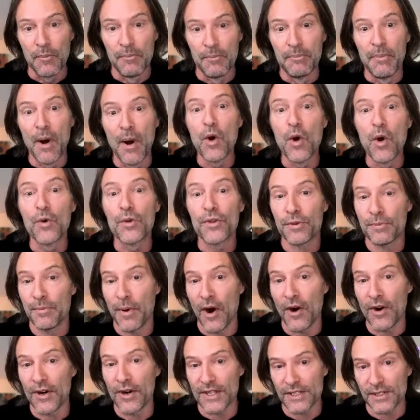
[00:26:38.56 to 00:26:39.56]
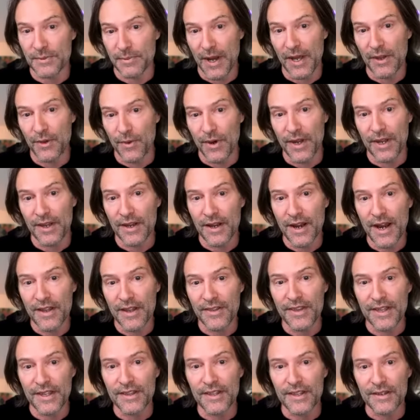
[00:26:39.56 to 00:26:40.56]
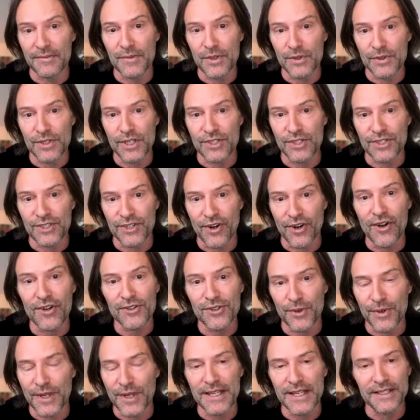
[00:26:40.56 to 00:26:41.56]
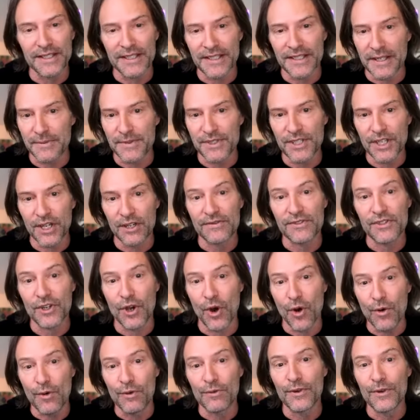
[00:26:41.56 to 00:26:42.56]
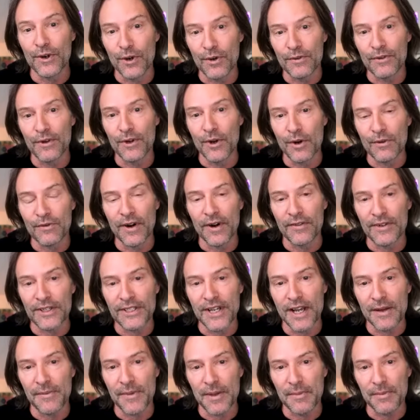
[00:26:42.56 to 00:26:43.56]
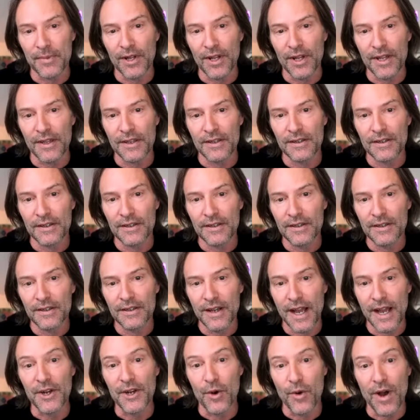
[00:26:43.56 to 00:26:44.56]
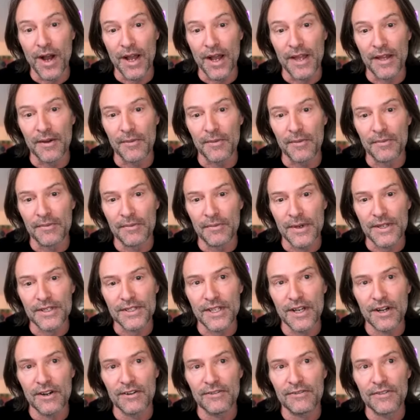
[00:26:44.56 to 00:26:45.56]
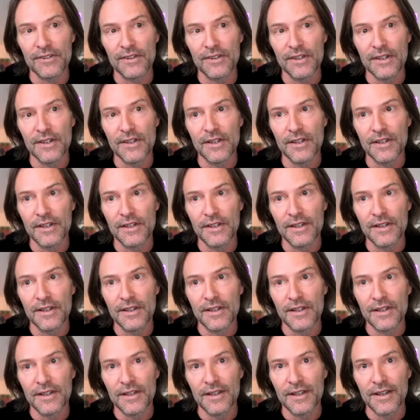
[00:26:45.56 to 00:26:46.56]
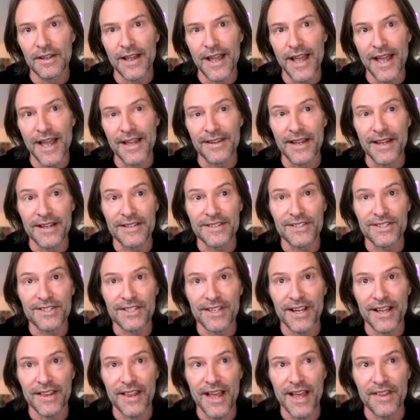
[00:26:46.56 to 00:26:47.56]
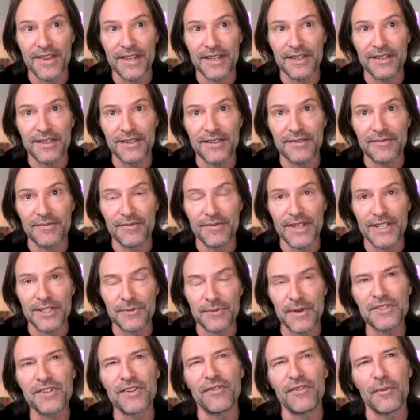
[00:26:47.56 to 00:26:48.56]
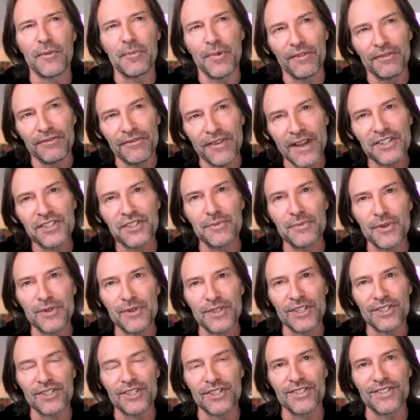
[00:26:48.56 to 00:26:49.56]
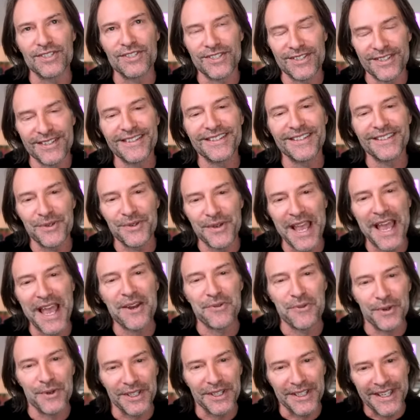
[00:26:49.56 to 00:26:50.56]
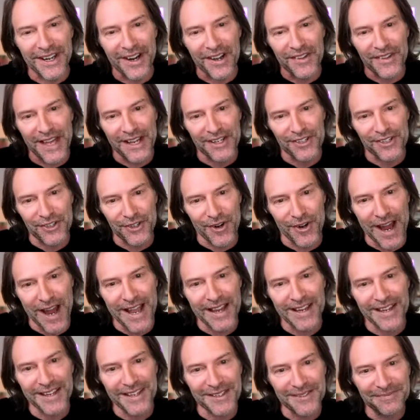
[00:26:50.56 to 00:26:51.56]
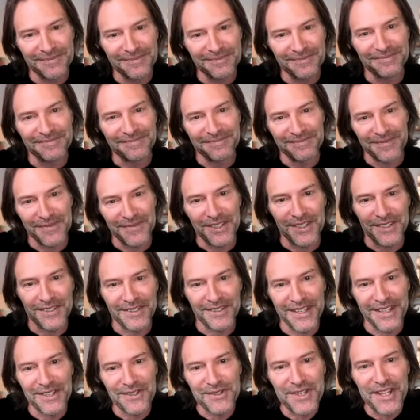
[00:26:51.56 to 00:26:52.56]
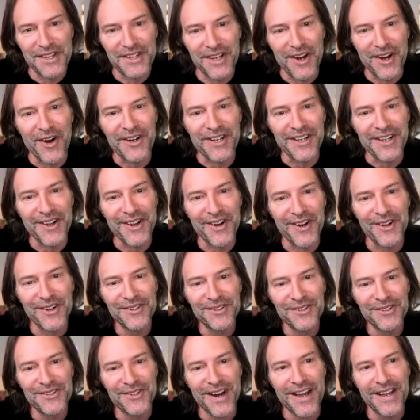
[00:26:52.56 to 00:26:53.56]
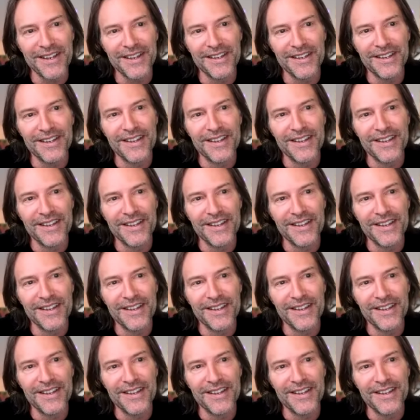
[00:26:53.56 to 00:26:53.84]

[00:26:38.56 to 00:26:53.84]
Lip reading: both parties, by the way. I think that musicians are also healing themselves over and over and over every time they play. I know I am myself. And that I think, especially for professional musicians, you can really get on that track, like you say, the Carnegie Hall track.